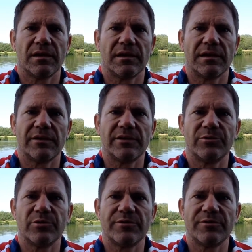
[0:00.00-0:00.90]
Hello, you
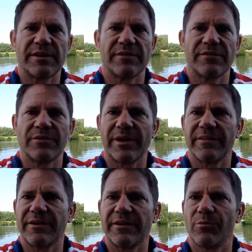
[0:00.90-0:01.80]
all. If any of you
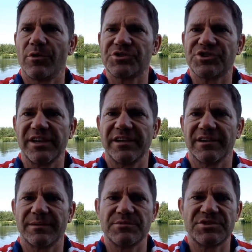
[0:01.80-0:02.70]
out there are watching,
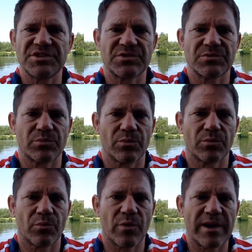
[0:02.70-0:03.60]
I'm just
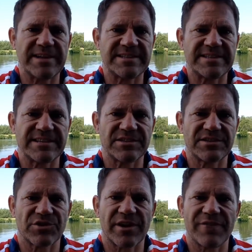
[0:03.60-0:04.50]
waiting to
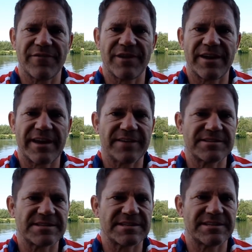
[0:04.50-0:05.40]
try and find out.